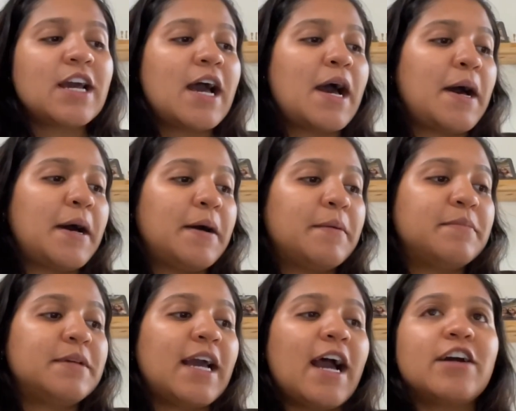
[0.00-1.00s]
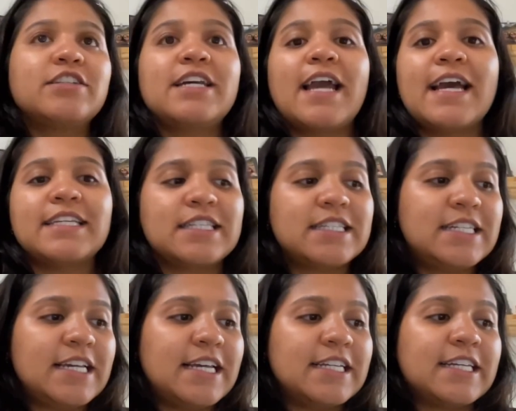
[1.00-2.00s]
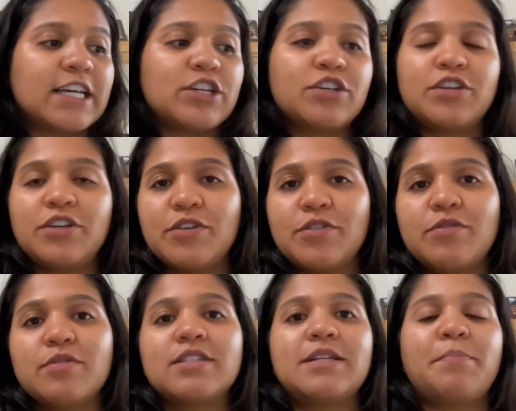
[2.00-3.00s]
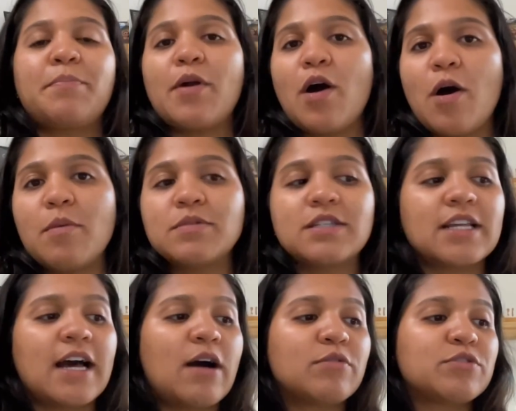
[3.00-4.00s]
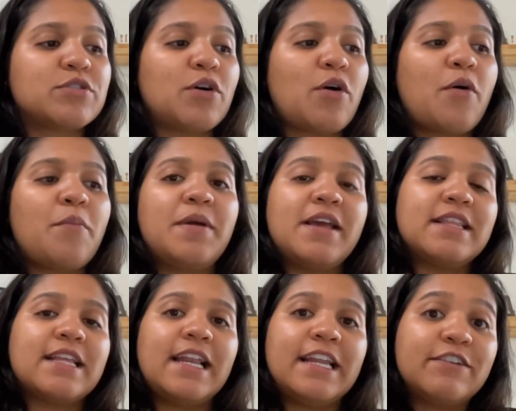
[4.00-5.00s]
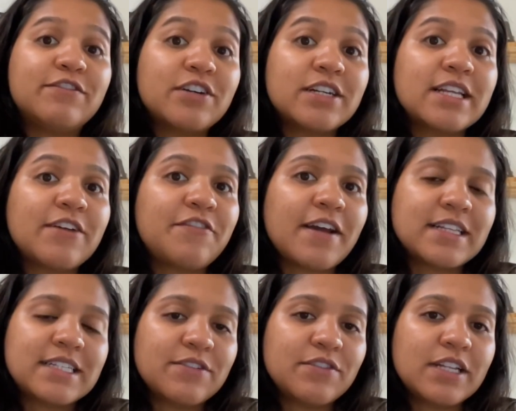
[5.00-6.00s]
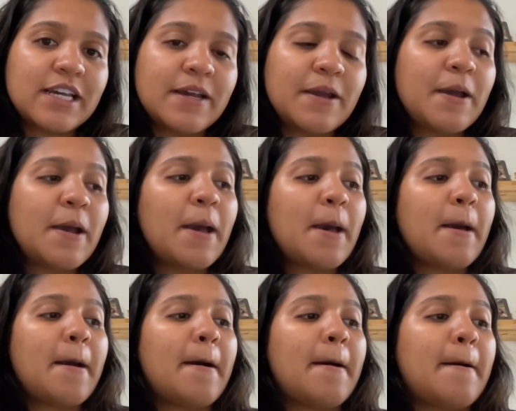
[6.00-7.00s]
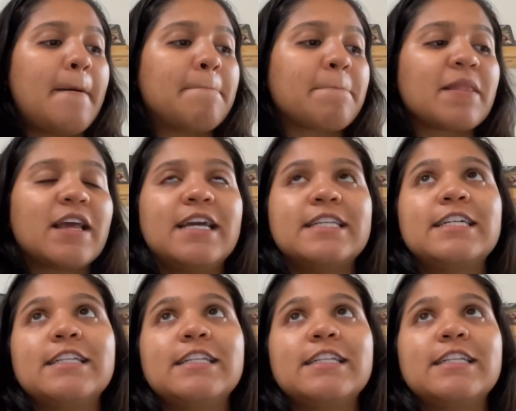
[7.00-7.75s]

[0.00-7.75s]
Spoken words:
Are the SD, the cues, the prompts also being delivered effectively? Is the